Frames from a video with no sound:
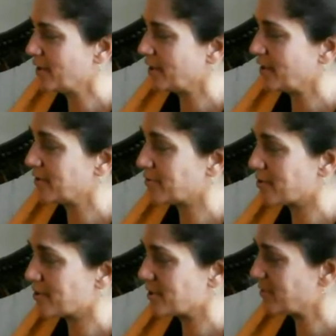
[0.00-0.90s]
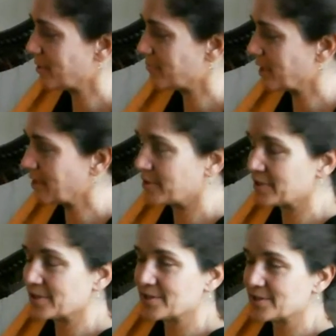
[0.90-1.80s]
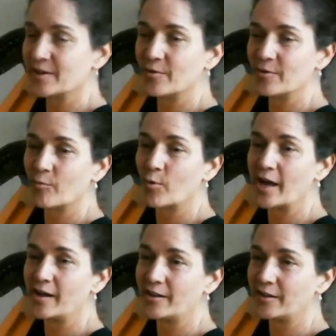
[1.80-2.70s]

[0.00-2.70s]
in order to be able to sit well,